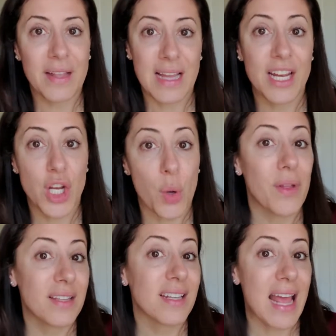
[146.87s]
That I know
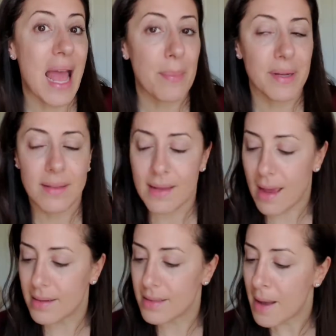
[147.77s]
that's gonna happen at the
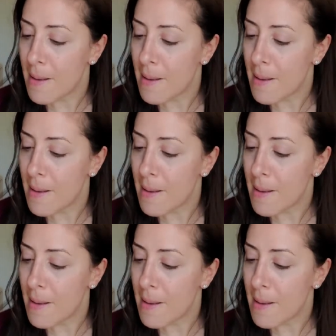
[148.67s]
end.